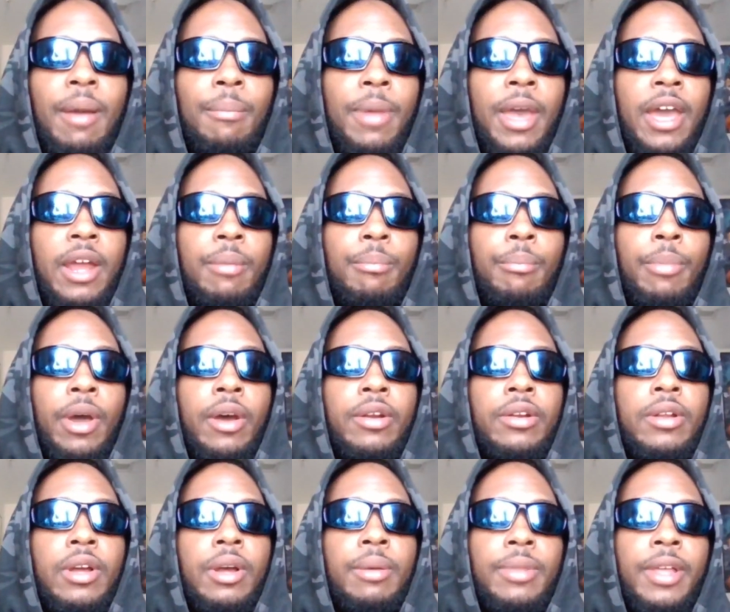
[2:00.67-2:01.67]
got mad
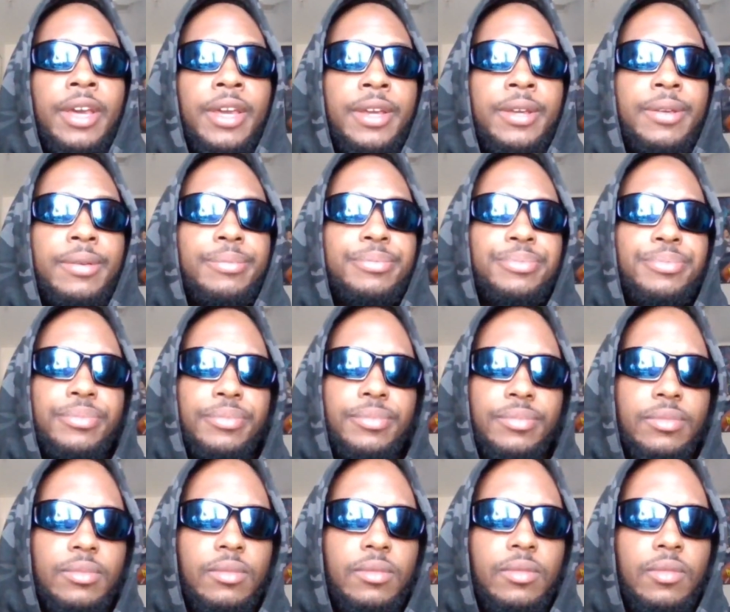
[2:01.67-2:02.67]
about it, I'm like,
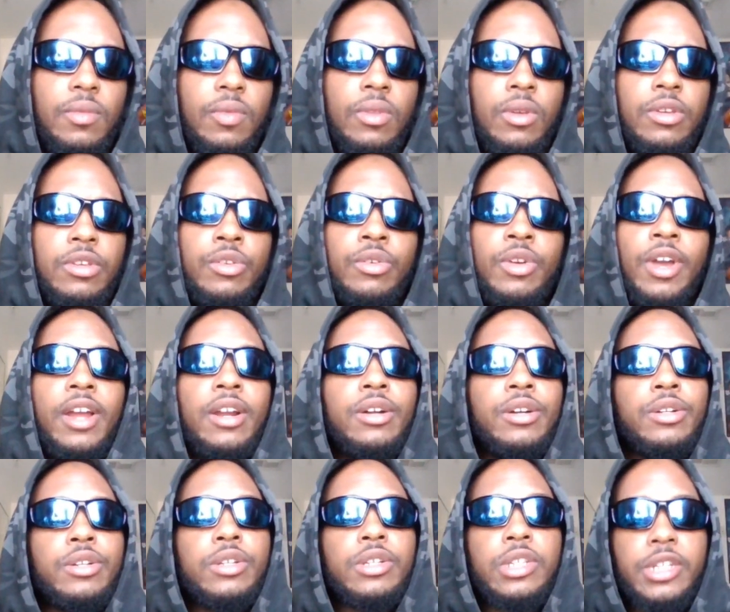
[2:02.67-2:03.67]
you
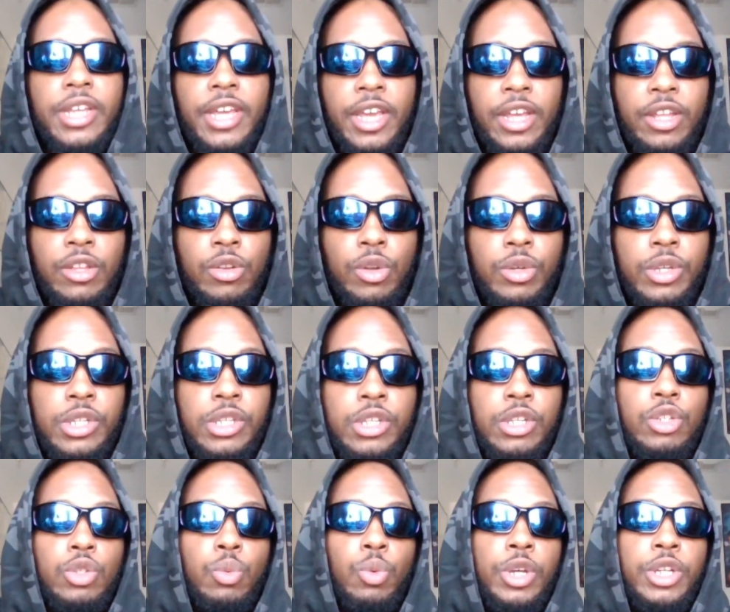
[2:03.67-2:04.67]
gotta understand,
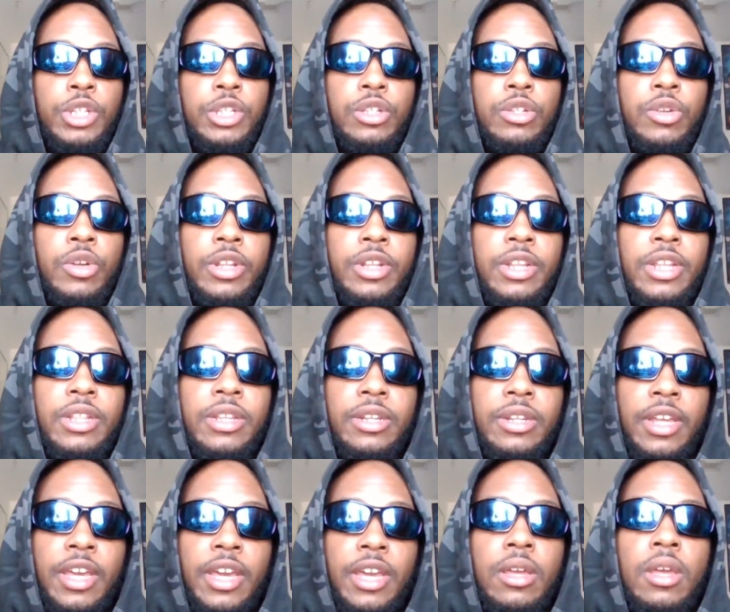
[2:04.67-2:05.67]
his situation. At the end
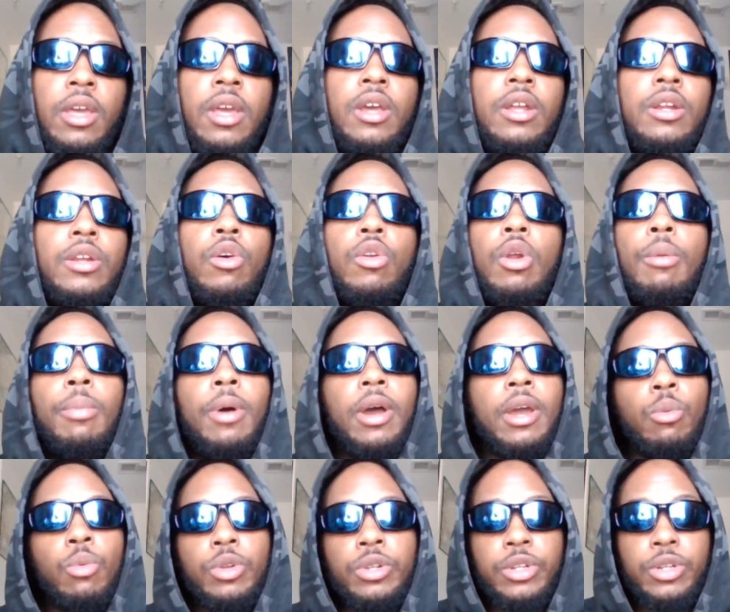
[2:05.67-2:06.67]
of the day, don't
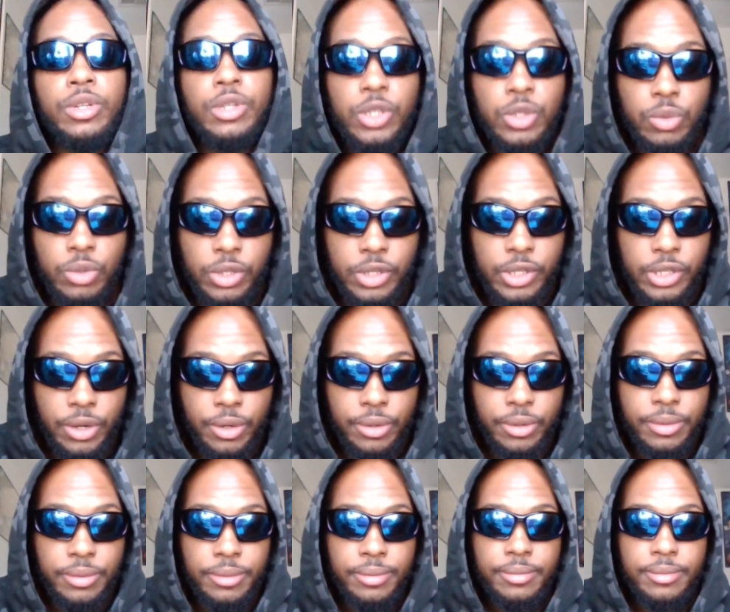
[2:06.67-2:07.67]
nobody want their students
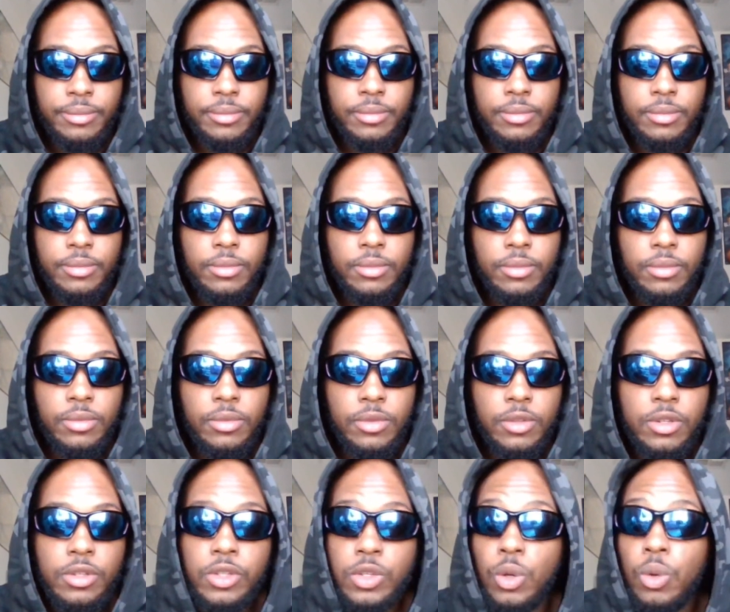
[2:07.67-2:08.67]
hurt.
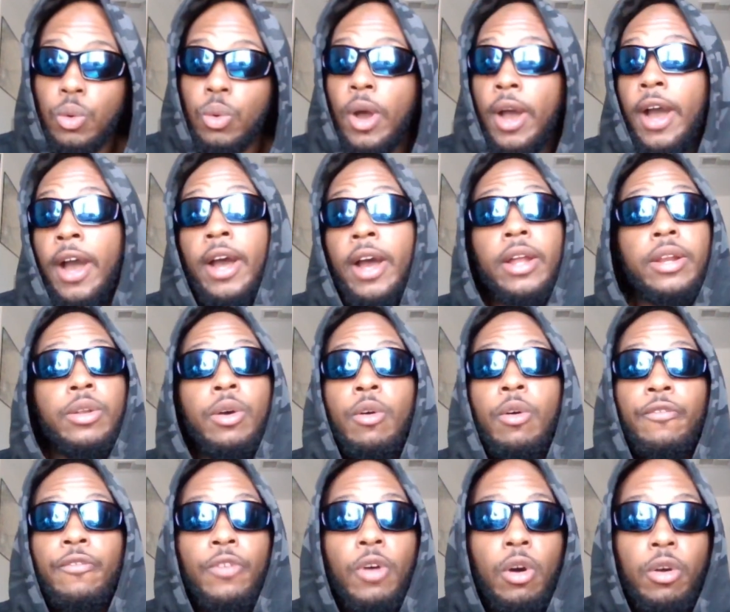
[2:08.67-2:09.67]
So I
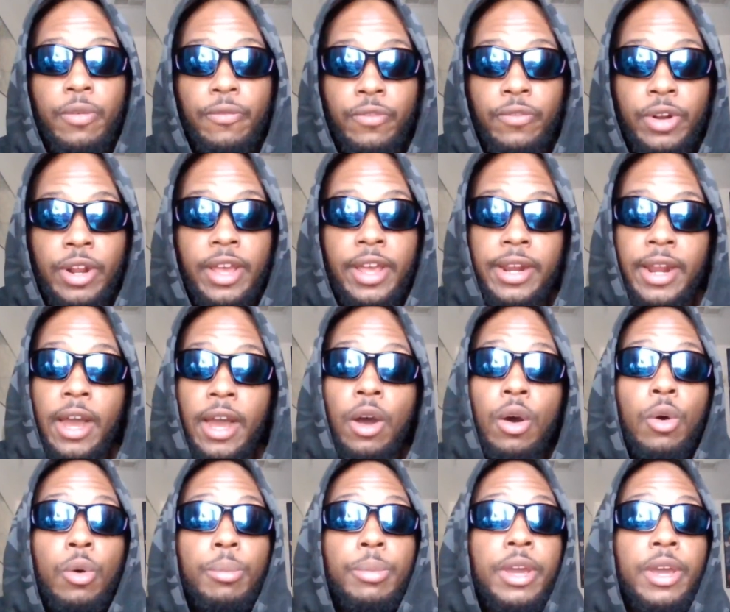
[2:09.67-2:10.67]
don't fault him for that. And I
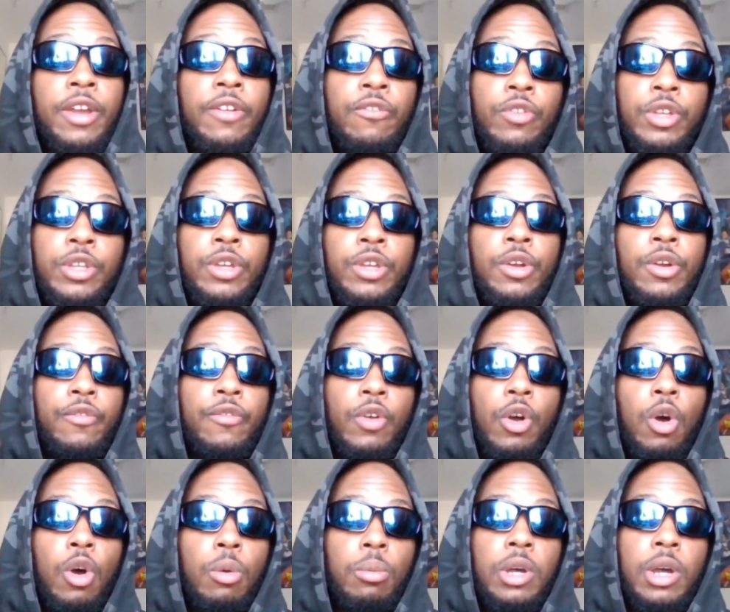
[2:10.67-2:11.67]
hope every year
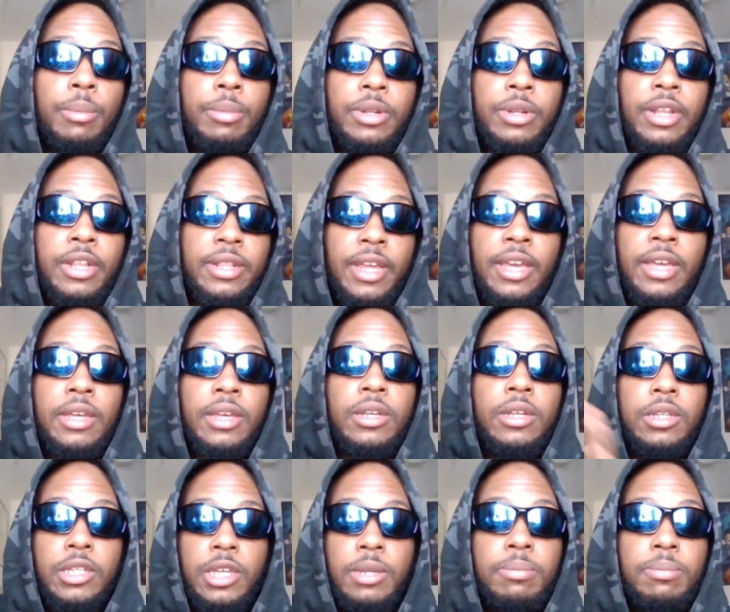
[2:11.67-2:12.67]
for homecoming that
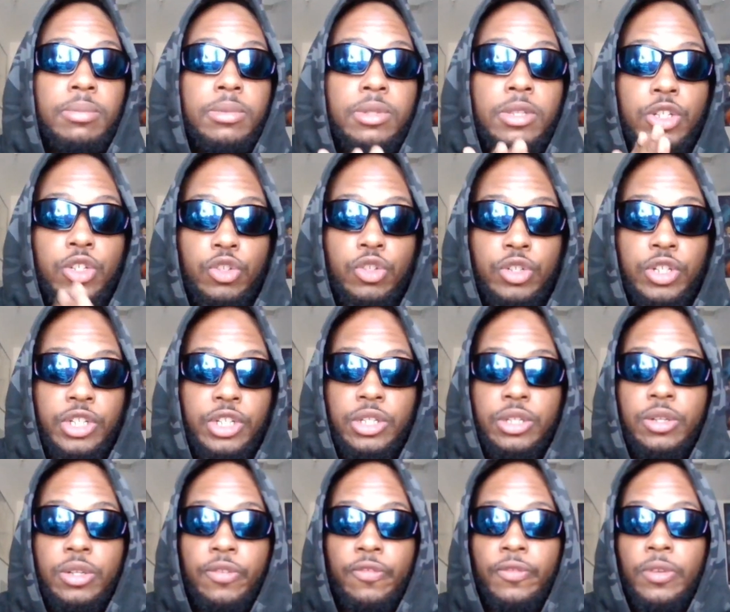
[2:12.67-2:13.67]
they keep the
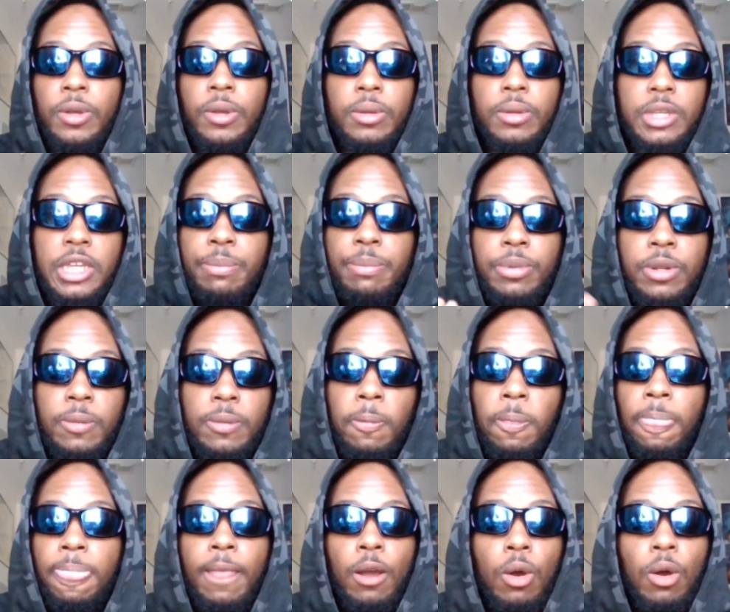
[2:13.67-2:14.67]
tradition of
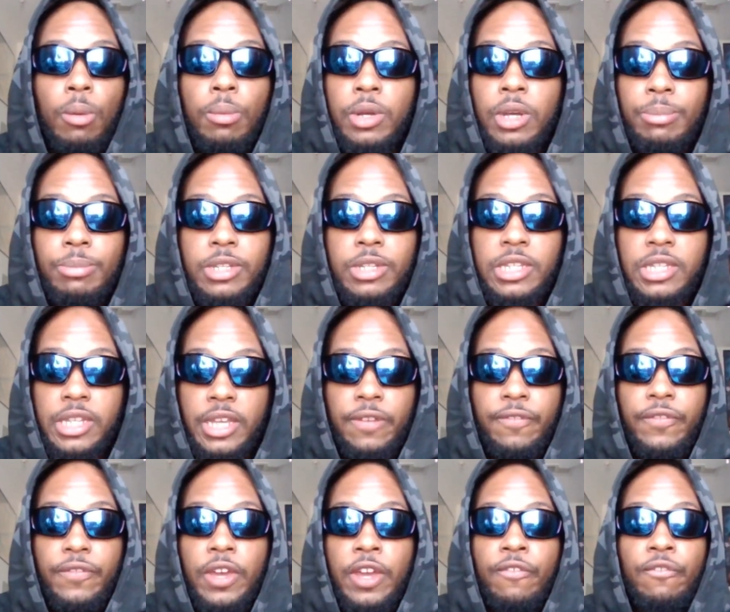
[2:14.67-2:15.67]
keeping homecoming
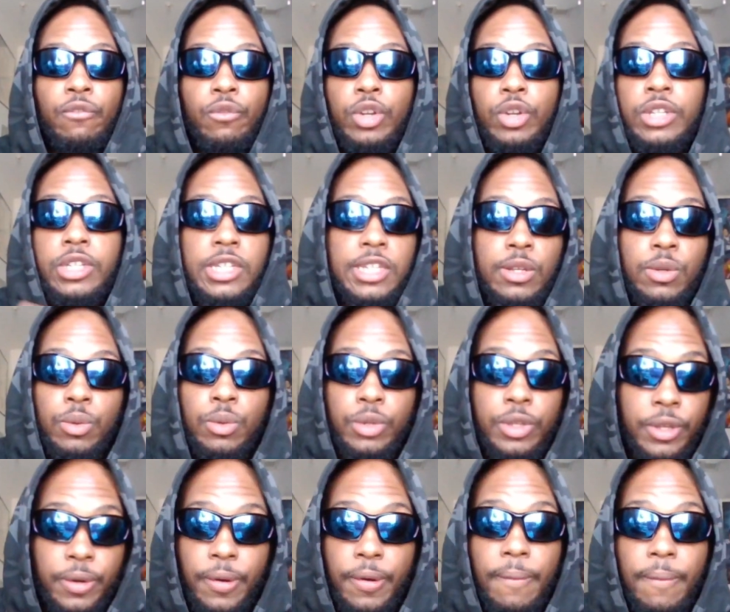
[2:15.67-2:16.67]
safe every
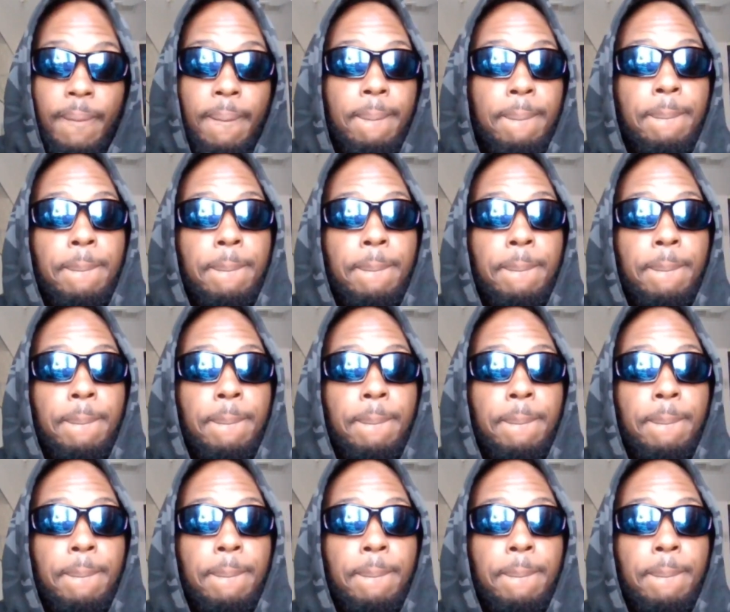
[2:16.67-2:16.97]
single year.